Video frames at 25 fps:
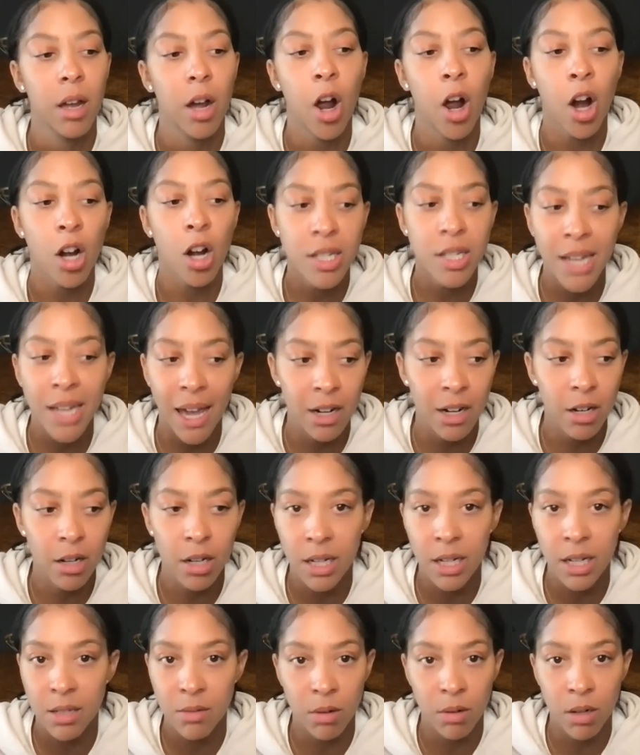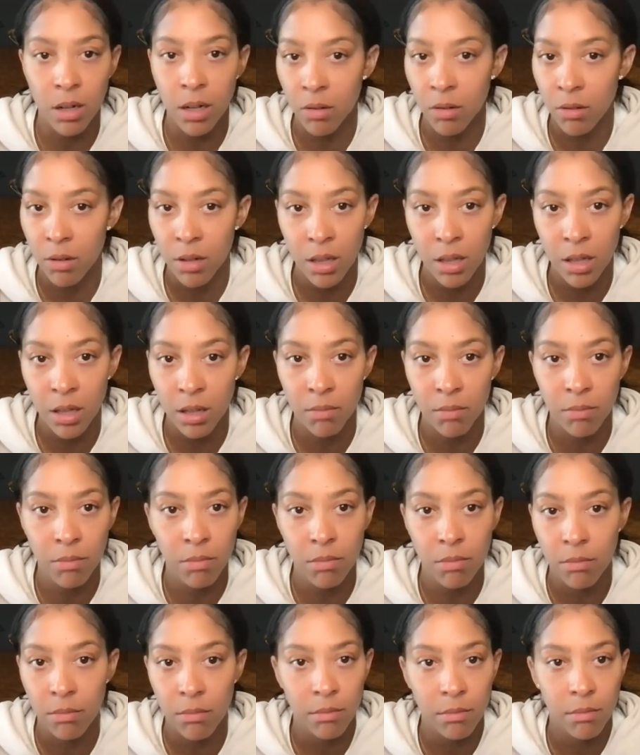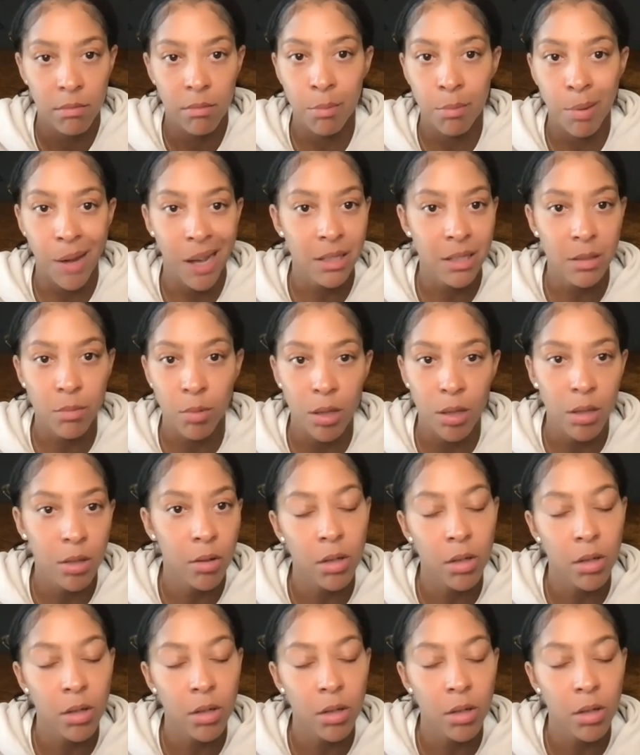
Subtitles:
our Saturdays were going to the basketball